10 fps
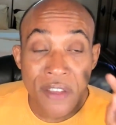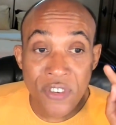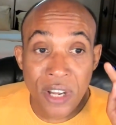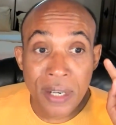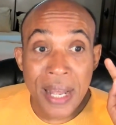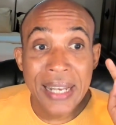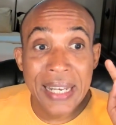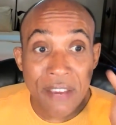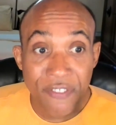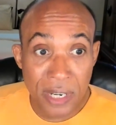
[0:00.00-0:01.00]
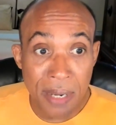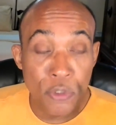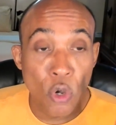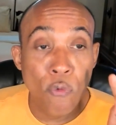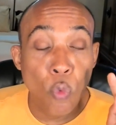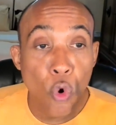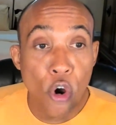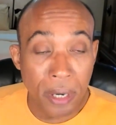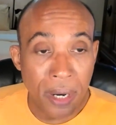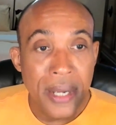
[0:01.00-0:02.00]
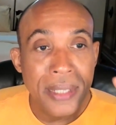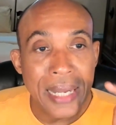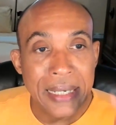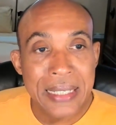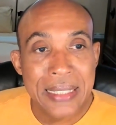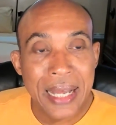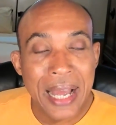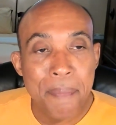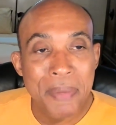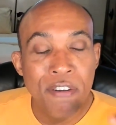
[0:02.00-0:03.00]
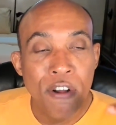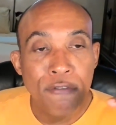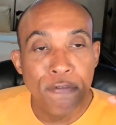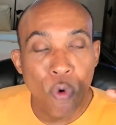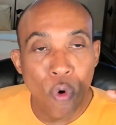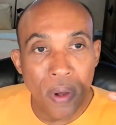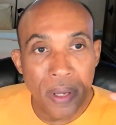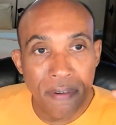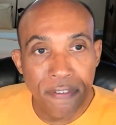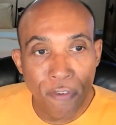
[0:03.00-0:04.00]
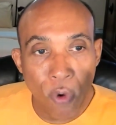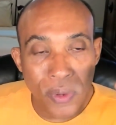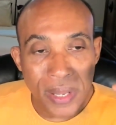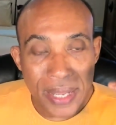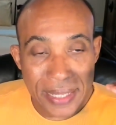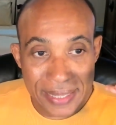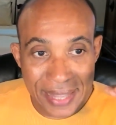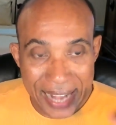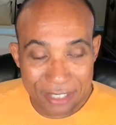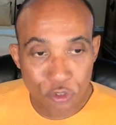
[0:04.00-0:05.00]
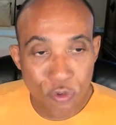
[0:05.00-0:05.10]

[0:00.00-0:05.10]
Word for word: if not lifetimes of work that needs to happen for that